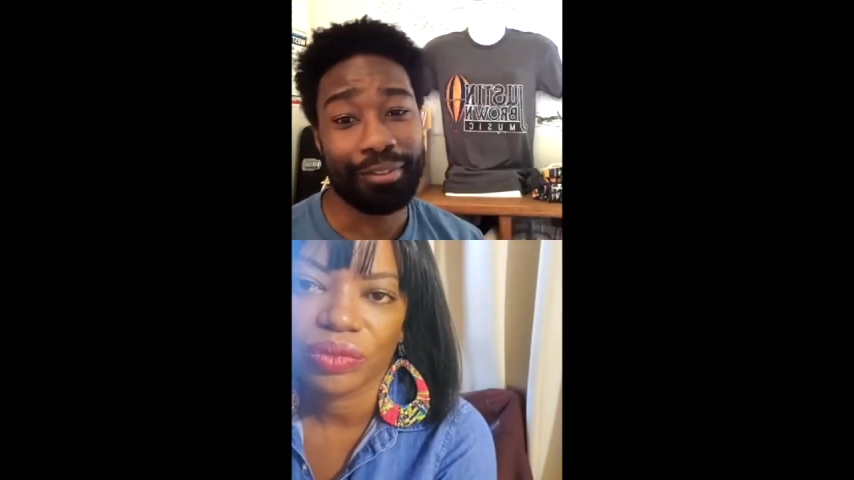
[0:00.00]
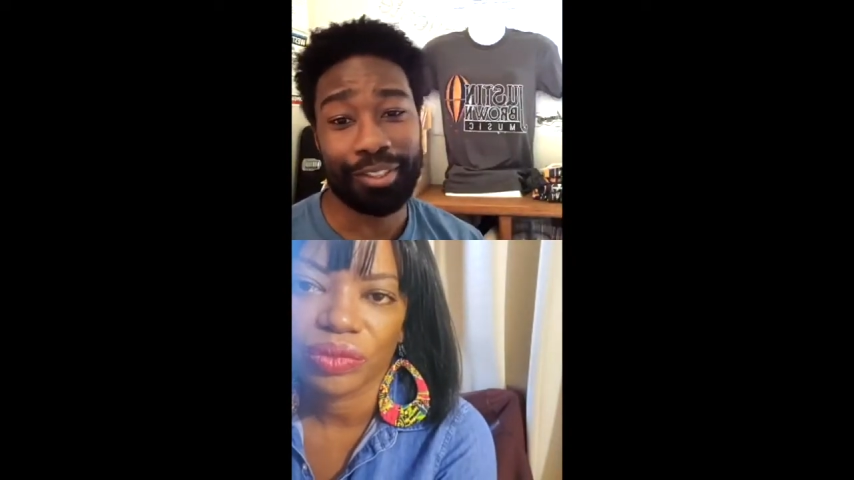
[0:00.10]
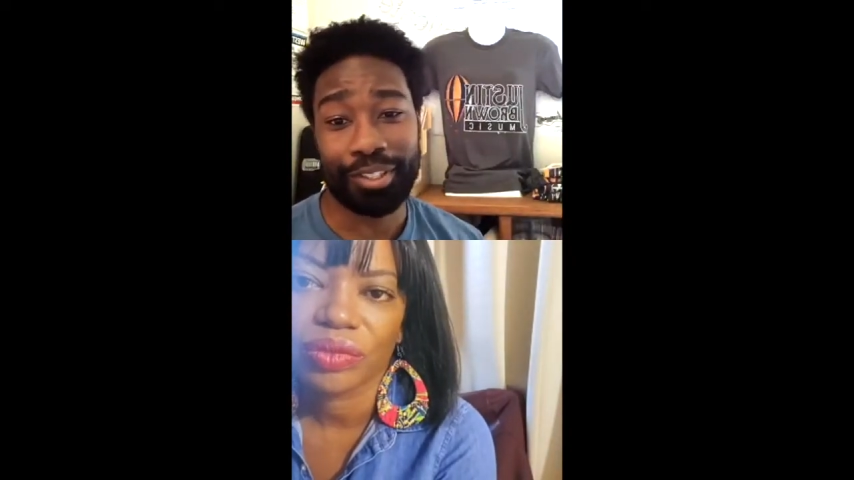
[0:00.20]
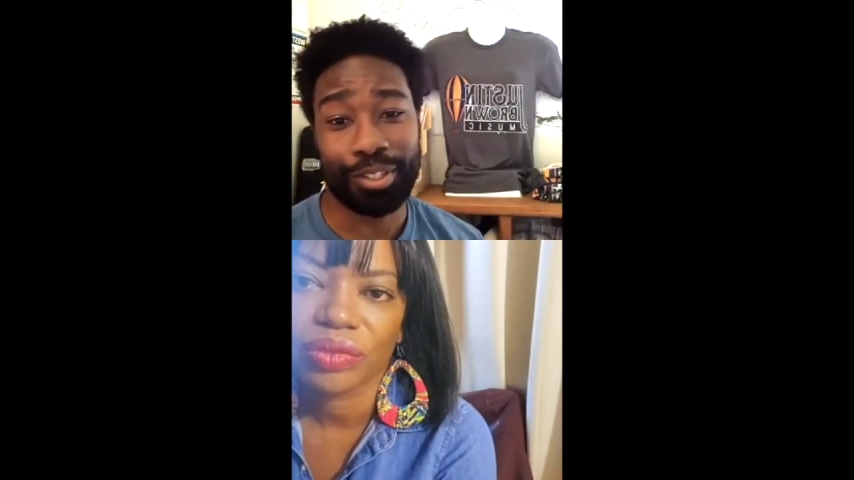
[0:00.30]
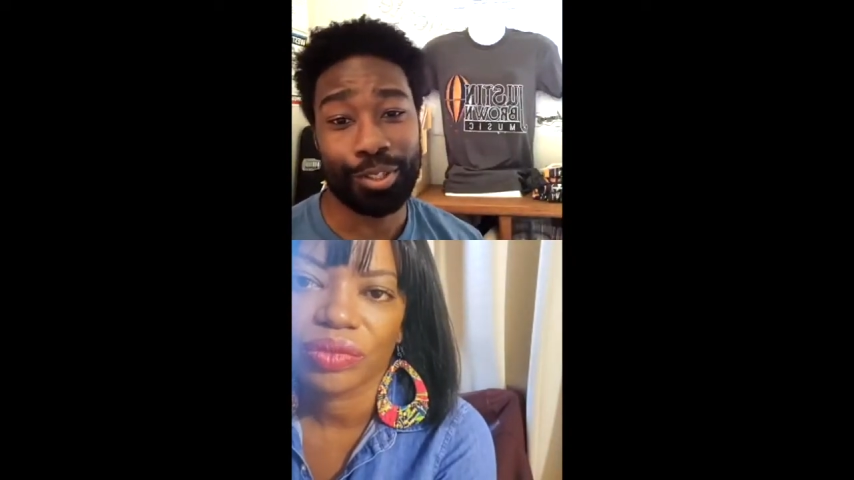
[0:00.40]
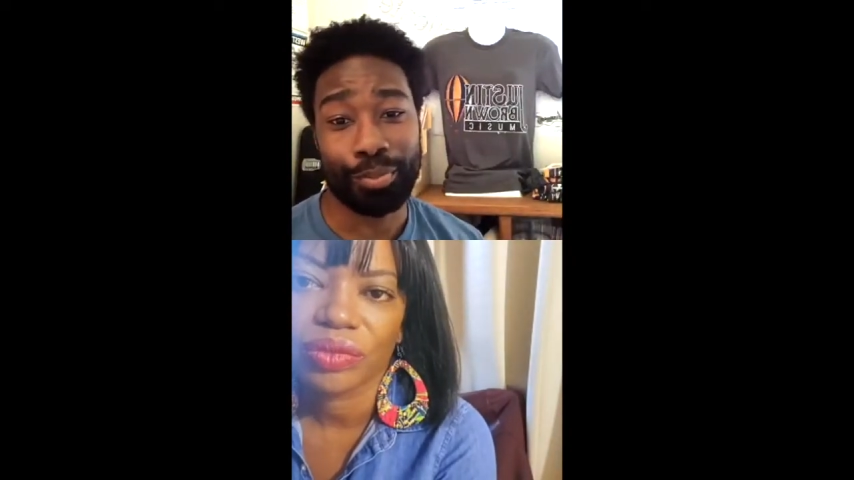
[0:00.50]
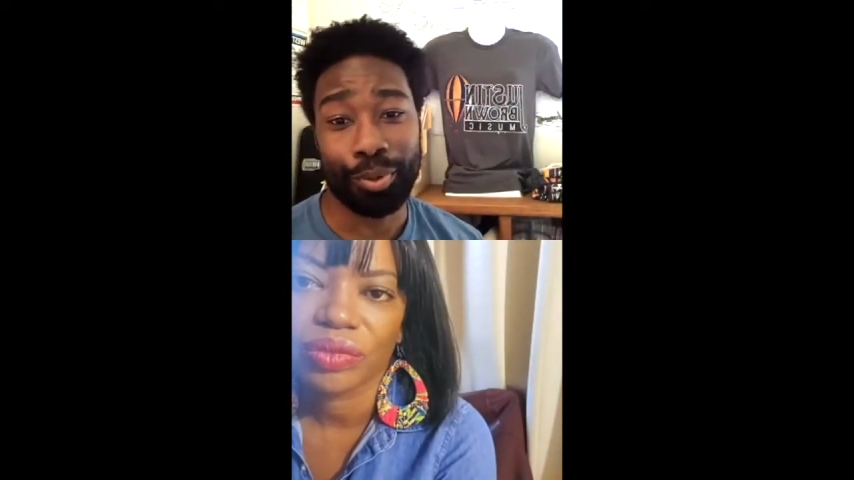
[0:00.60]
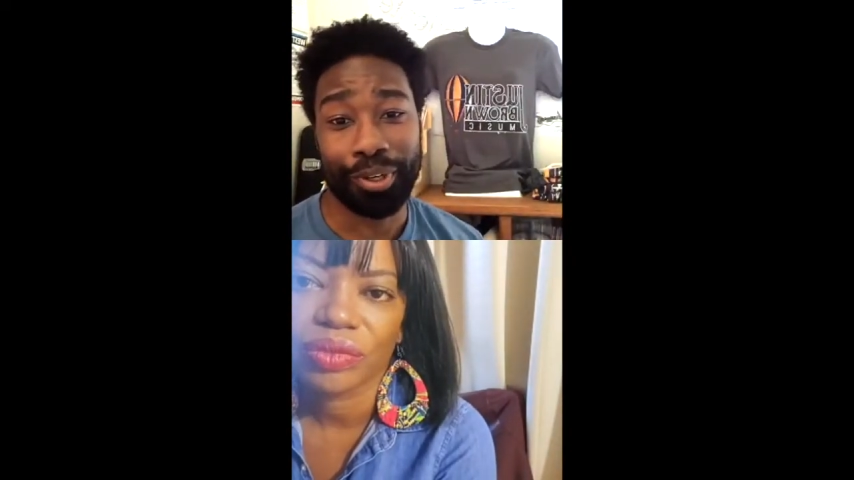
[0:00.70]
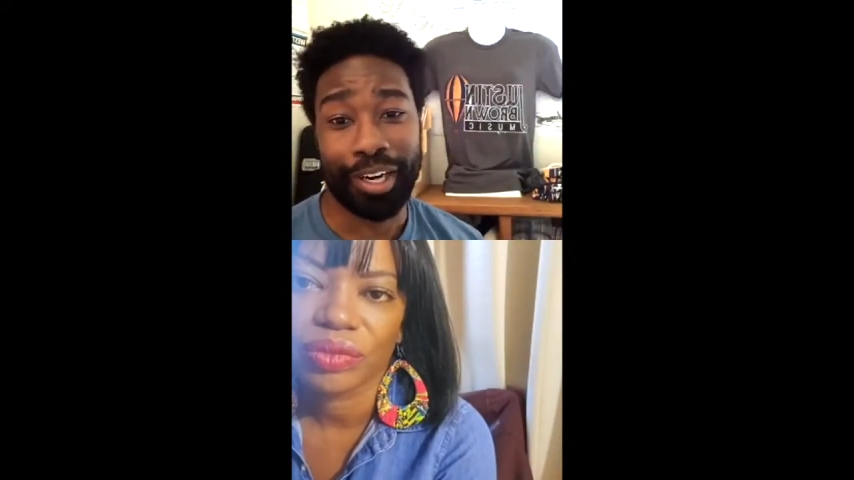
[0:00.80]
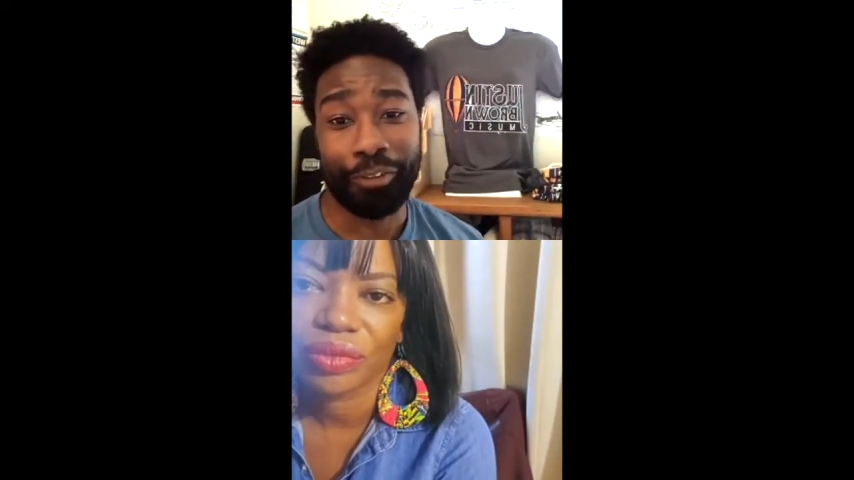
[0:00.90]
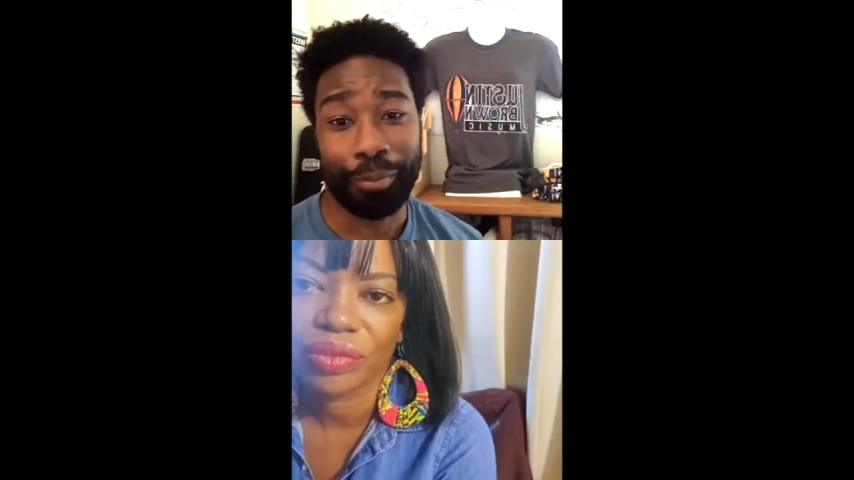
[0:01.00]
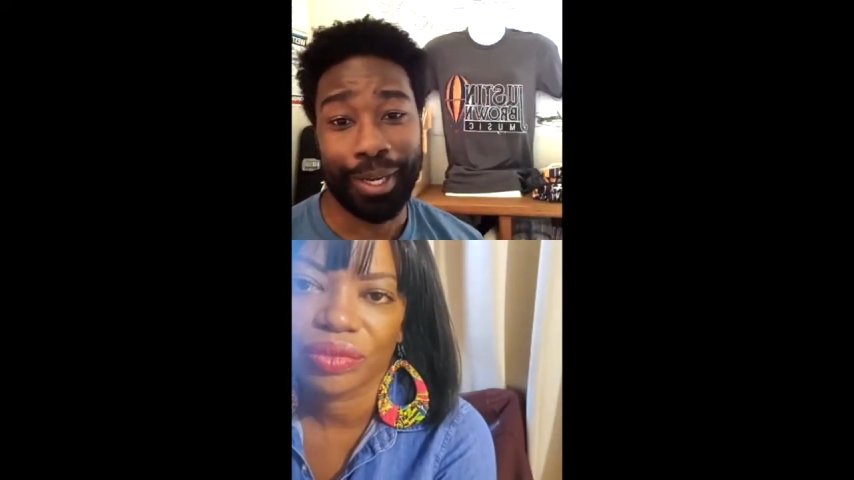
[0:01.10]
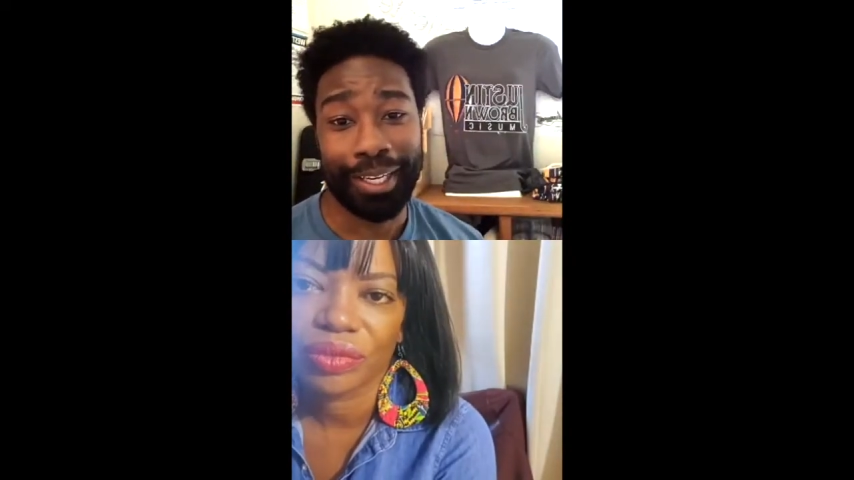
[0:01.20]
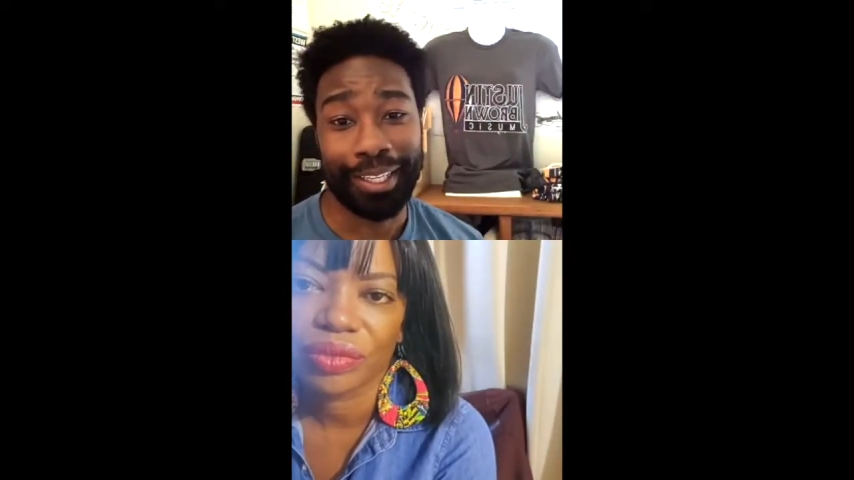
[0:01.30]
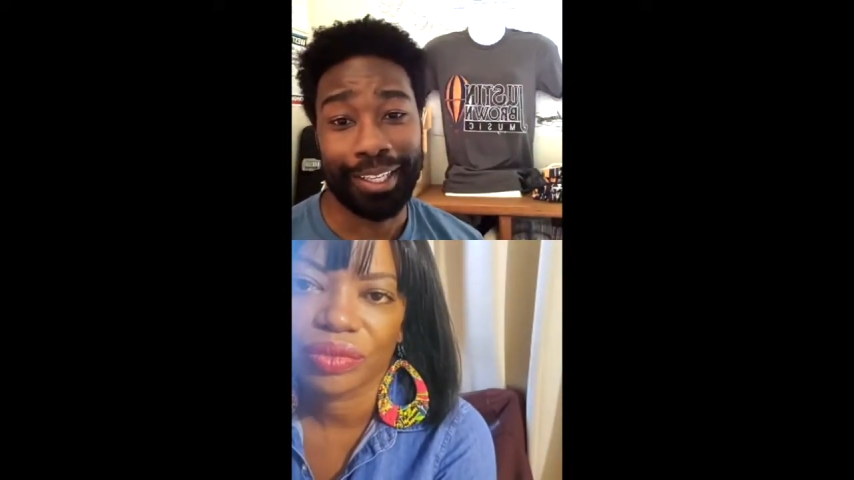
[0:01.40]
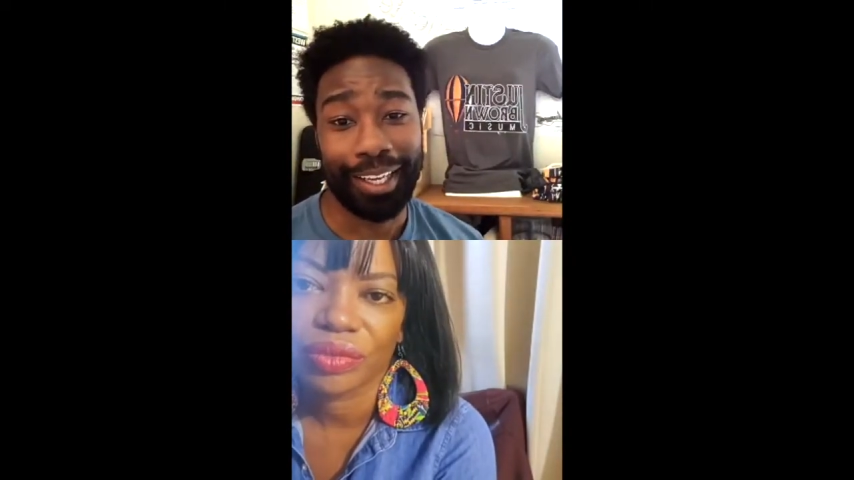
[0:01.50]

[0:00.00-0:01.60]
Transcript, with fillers: just to support everybody,